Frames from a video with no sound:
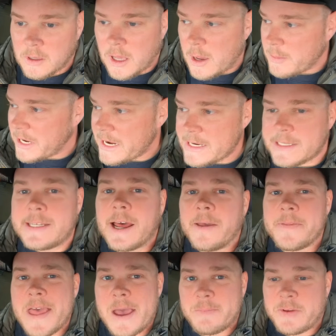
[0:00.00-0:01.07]
I mean, he's
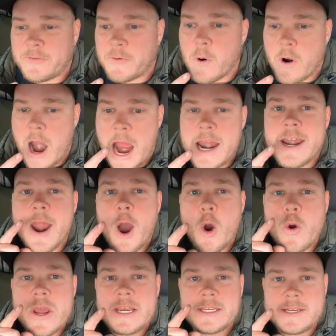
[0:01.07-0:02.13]
done that before. I
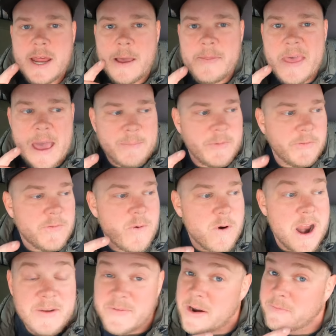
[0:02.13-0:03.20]
know he's done that
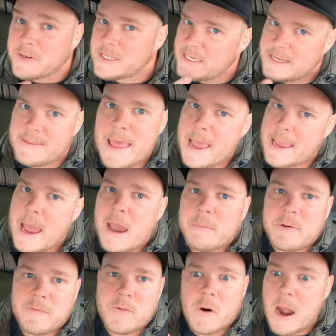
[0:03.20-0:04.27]
before. I've never seen that guy
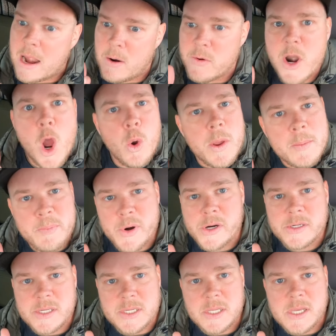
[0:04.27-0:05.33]
before. I don't know him
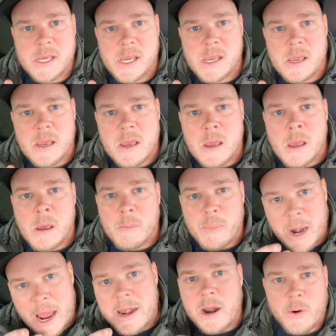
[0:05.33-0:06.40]
personally,
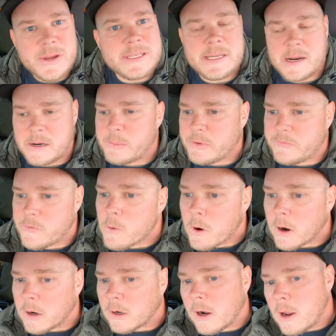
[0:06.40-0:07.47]
but I know he's done it
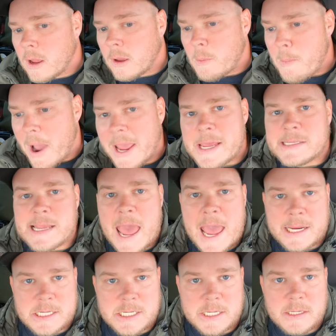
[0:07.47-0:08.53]
before. By his
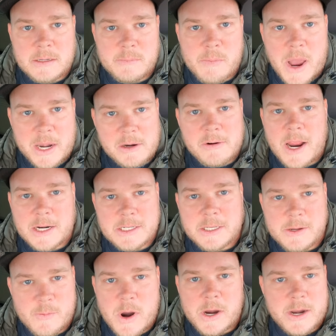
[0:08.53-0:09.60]
action, by
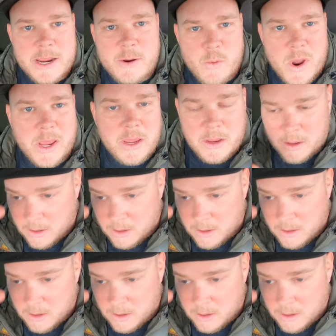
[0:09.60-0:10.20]
directionally where he went.